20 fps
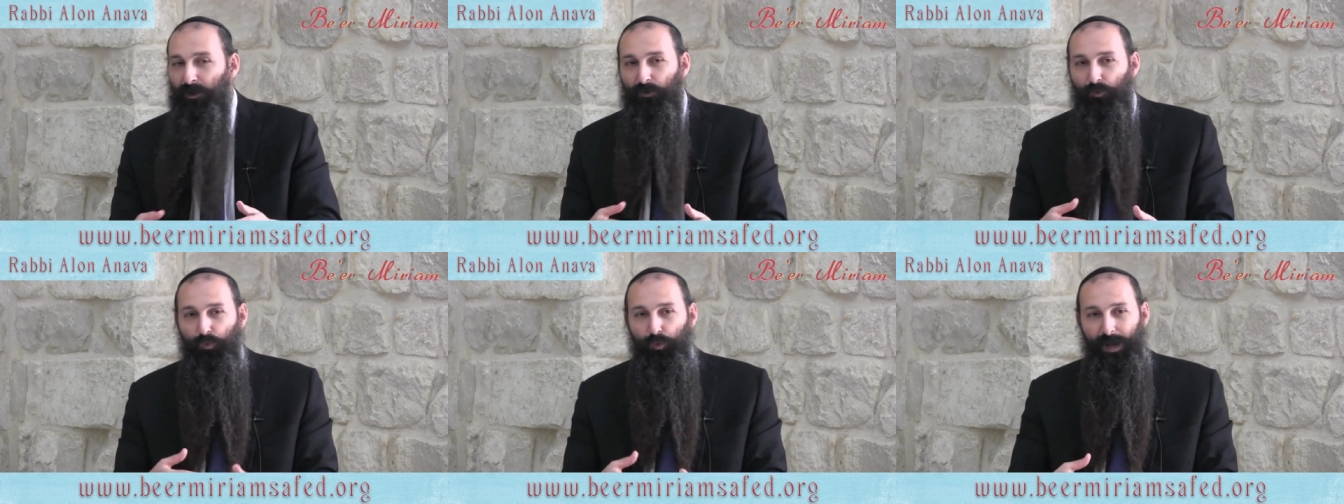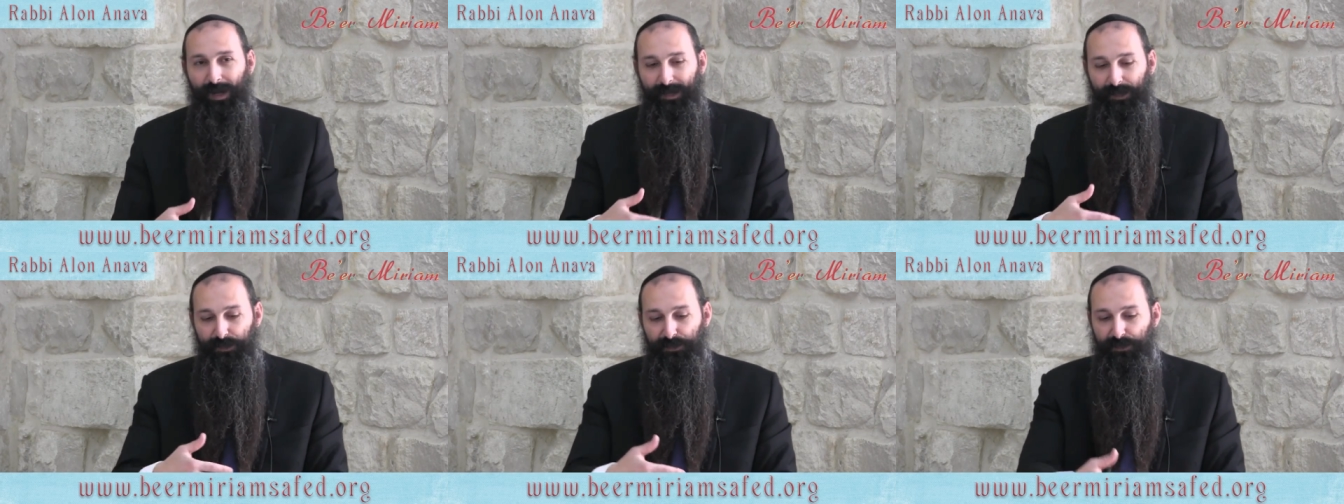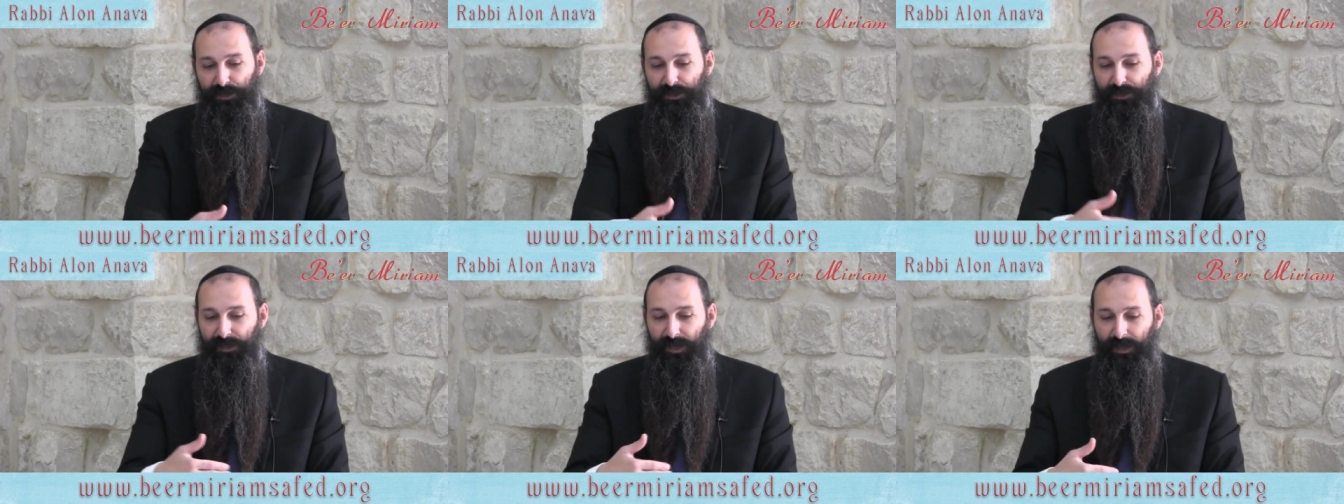When
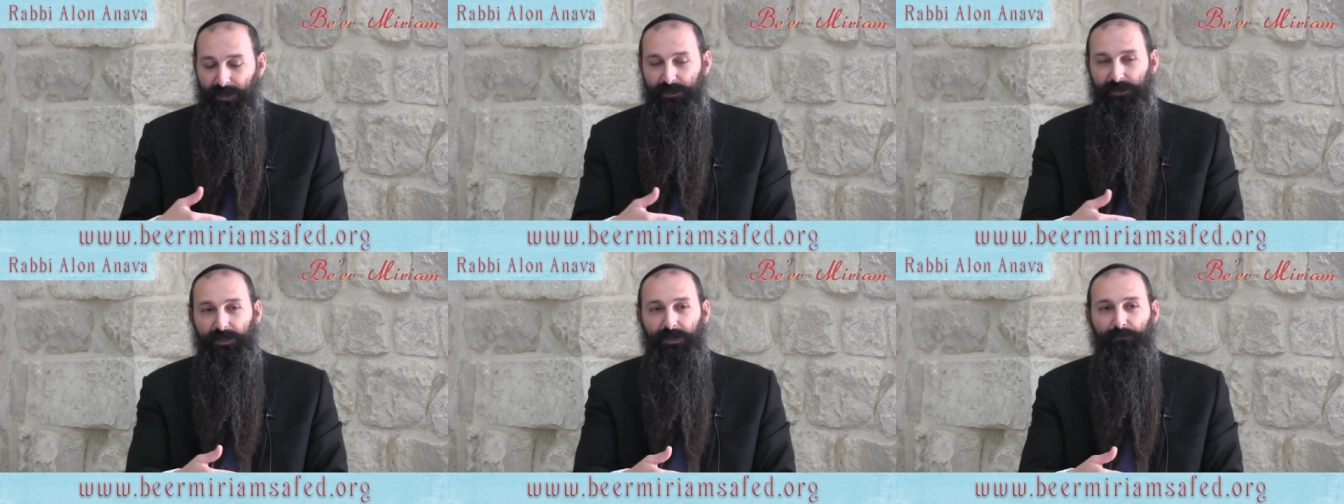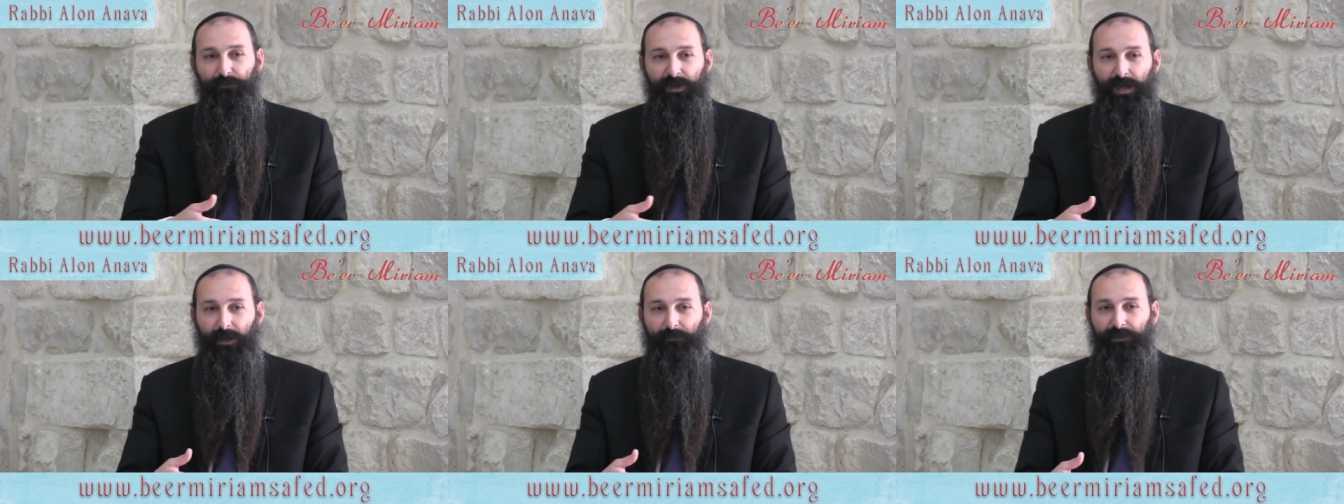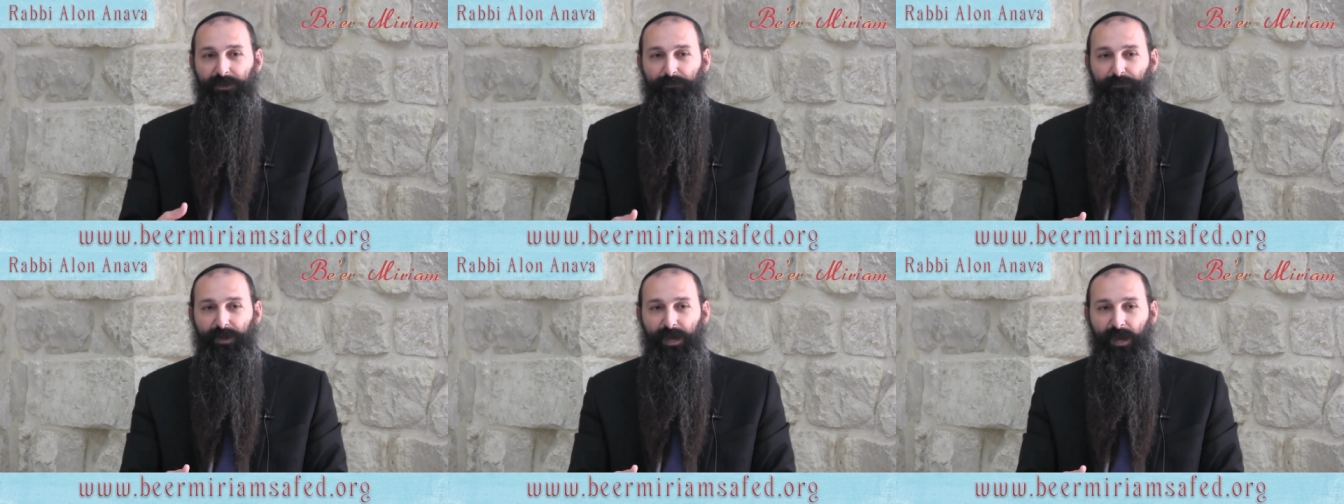is the date that I'm
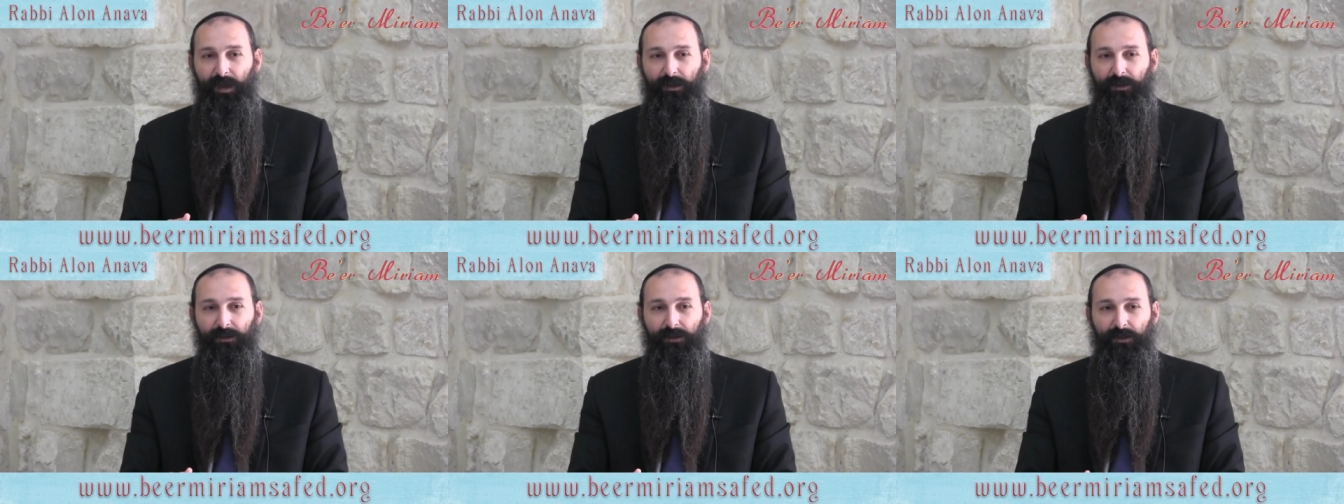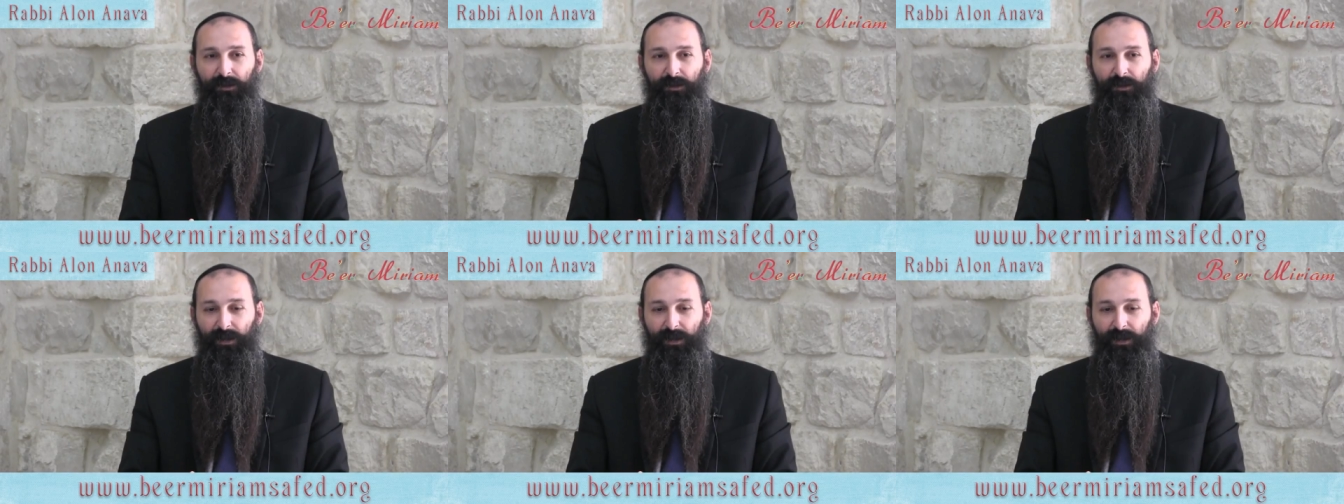coming back?